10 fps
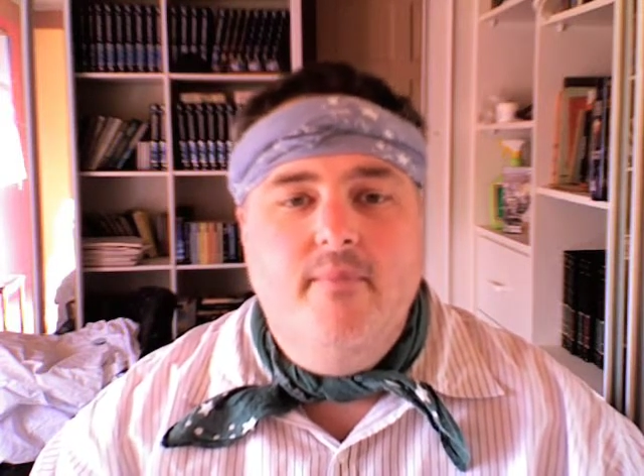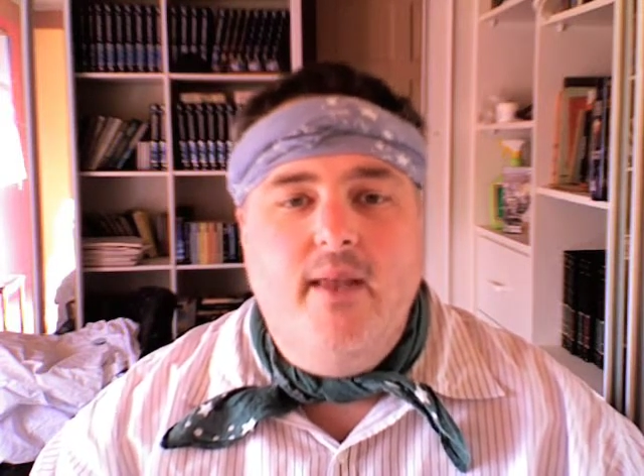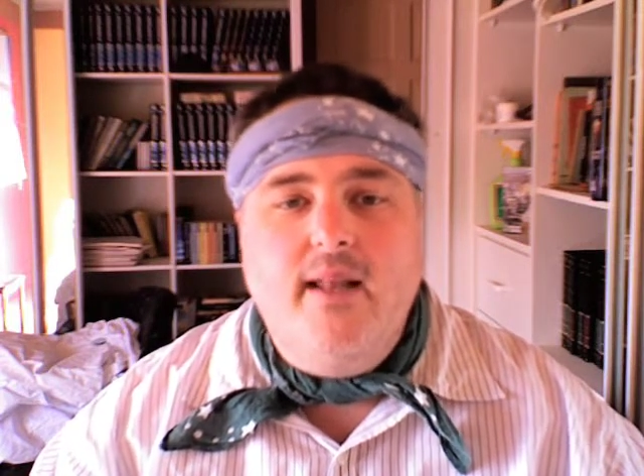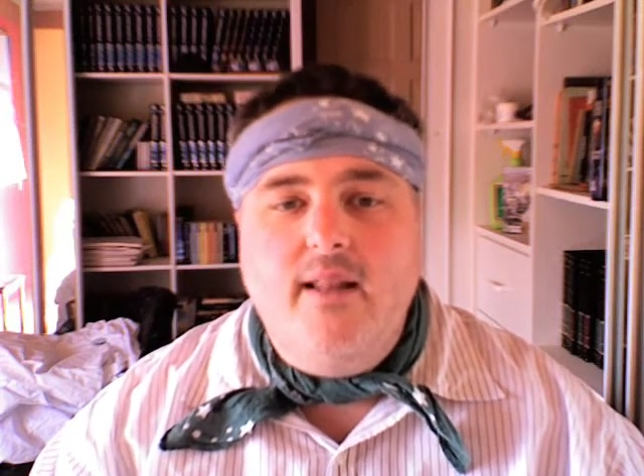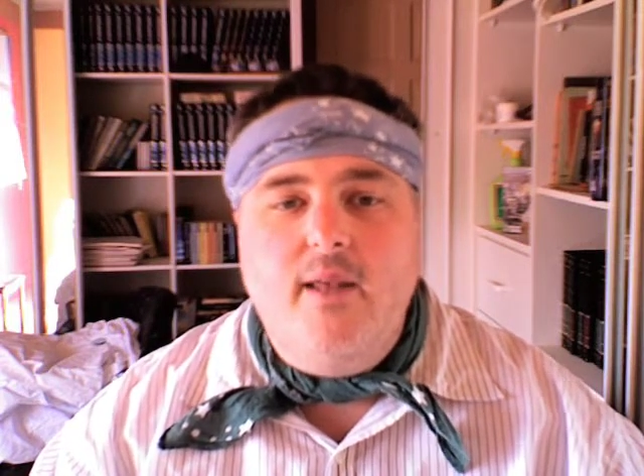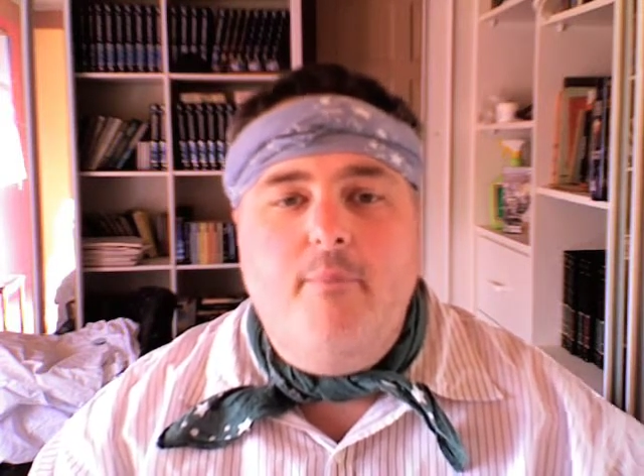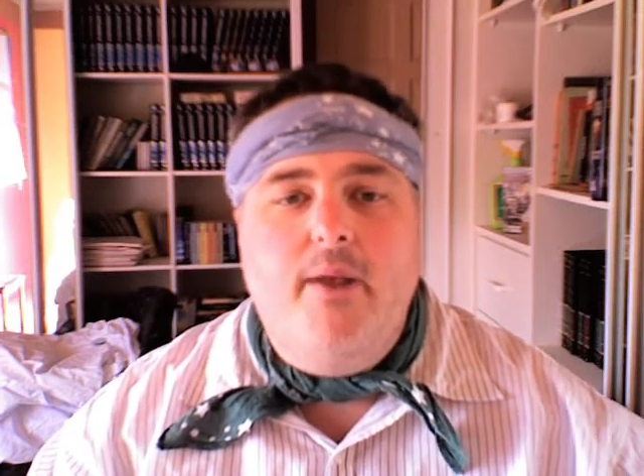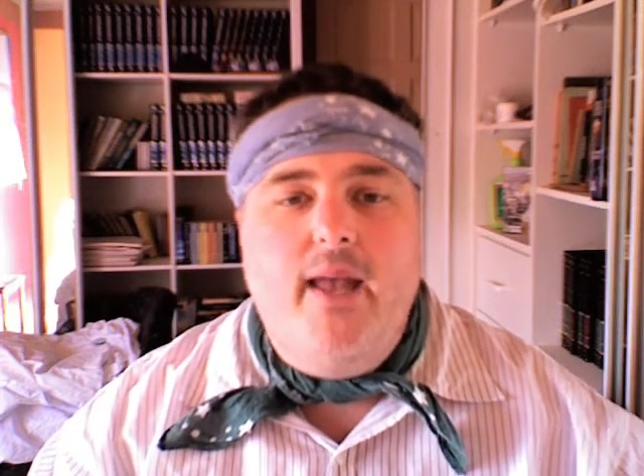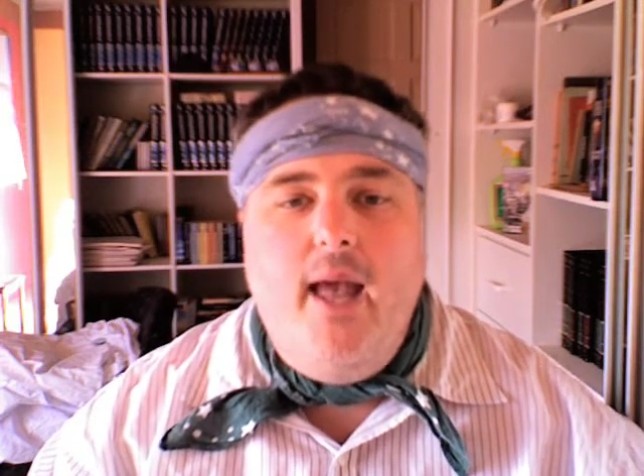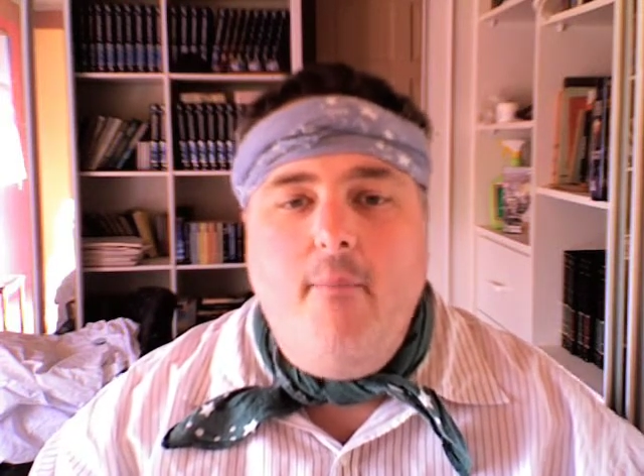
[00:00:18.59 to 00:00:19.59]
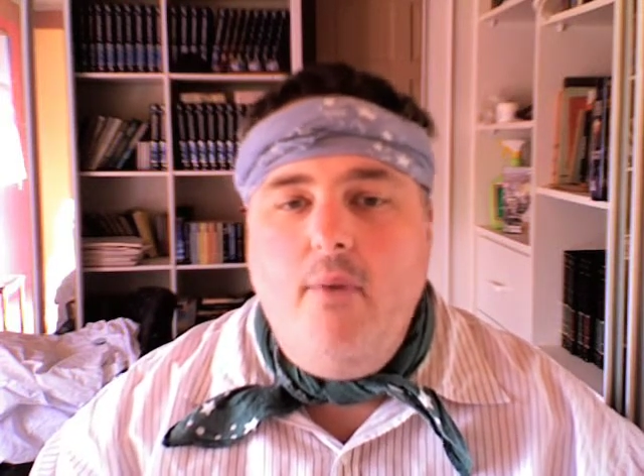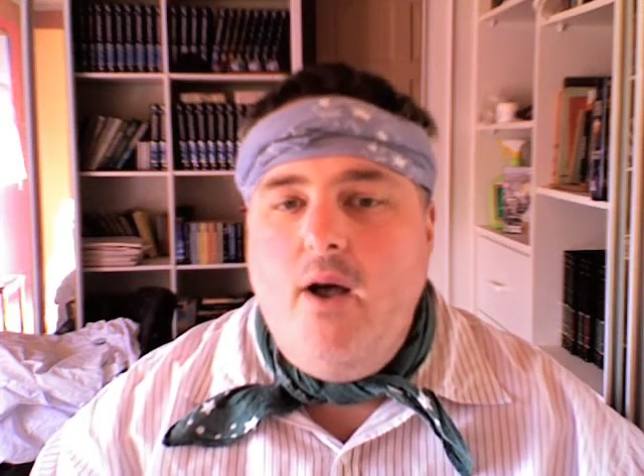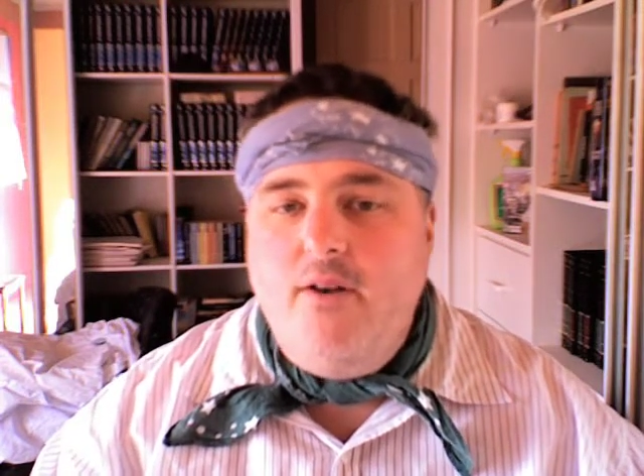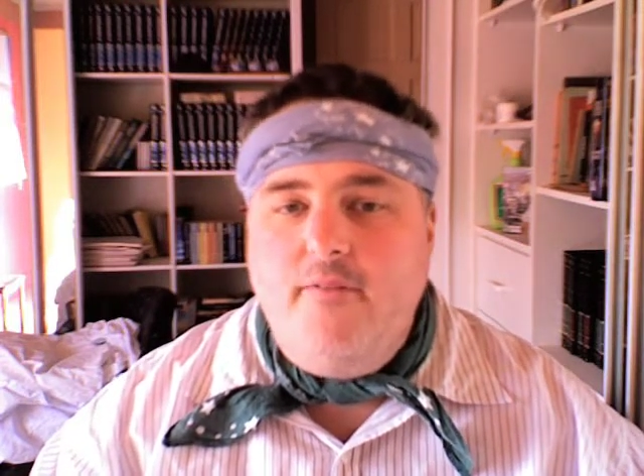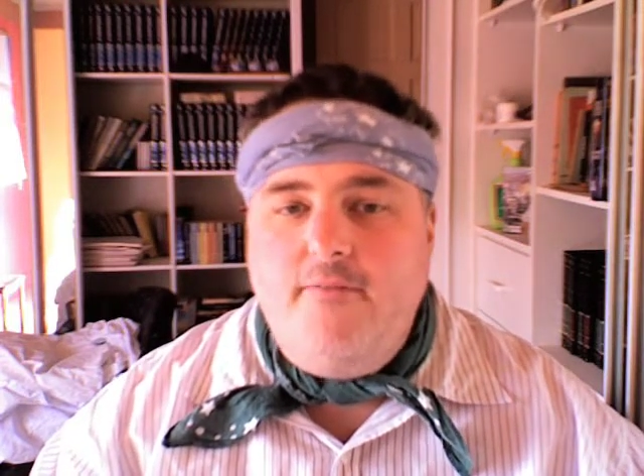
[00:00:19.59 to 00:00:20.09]
Italy PM
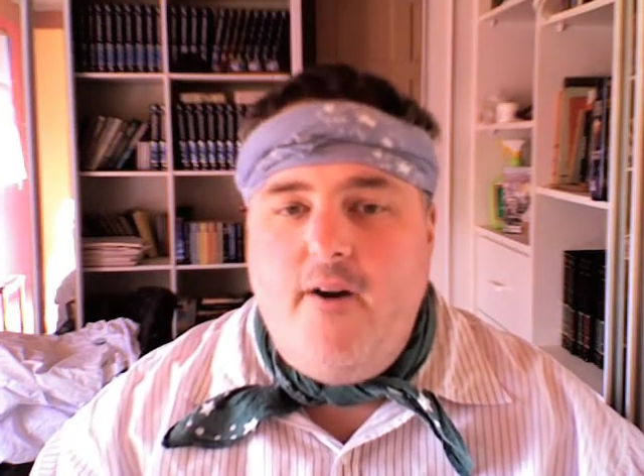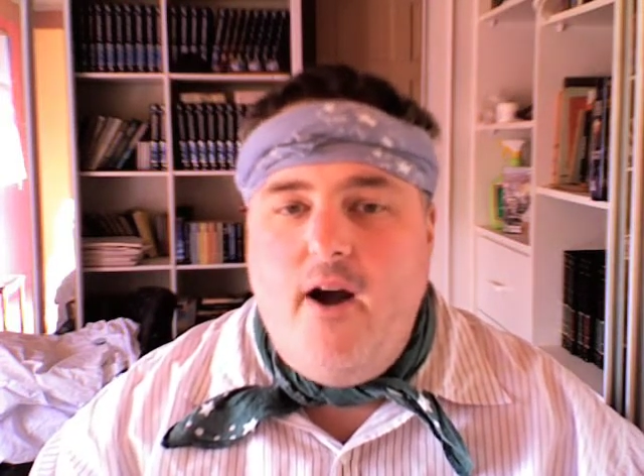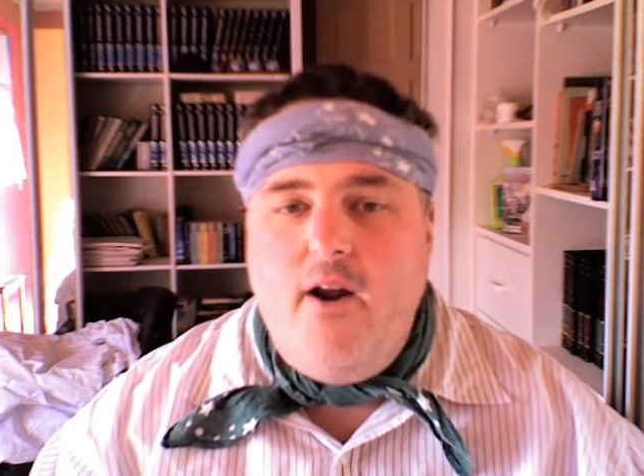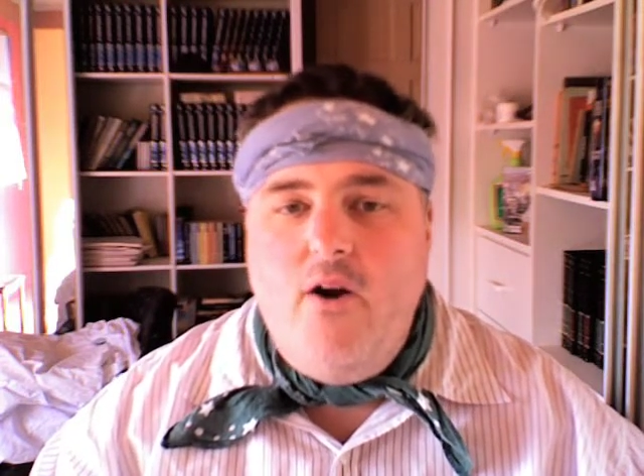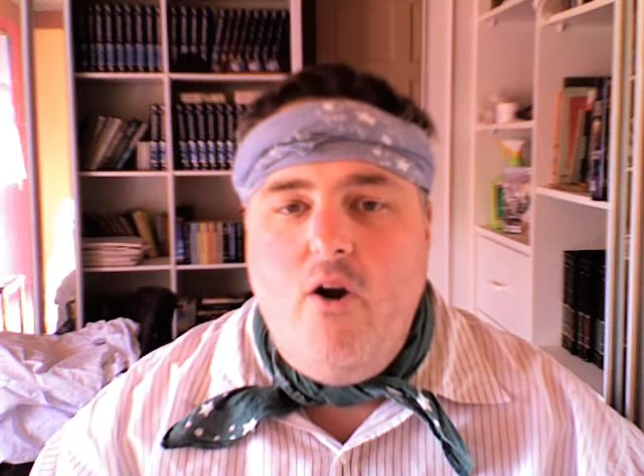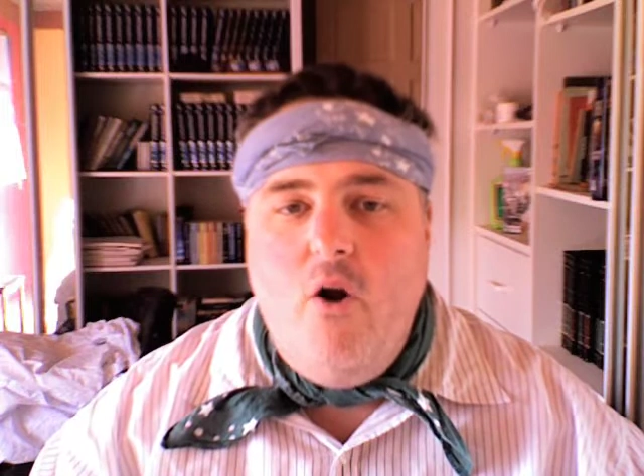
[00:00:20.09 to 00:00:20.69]
under fire